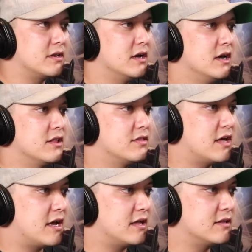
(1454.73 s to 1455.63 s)

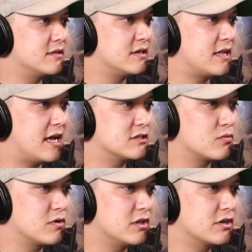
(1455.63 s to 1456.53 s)
that has a
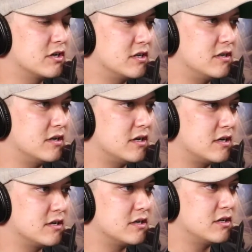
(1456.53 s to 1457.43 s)
really good
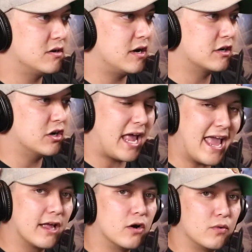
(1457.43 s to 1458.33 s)
a good
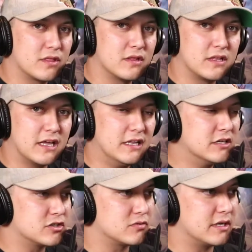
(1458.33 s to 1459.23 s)
angle within the
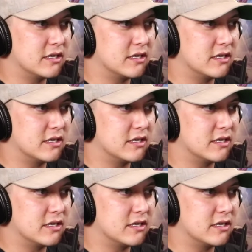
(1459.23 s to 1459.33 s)
industry,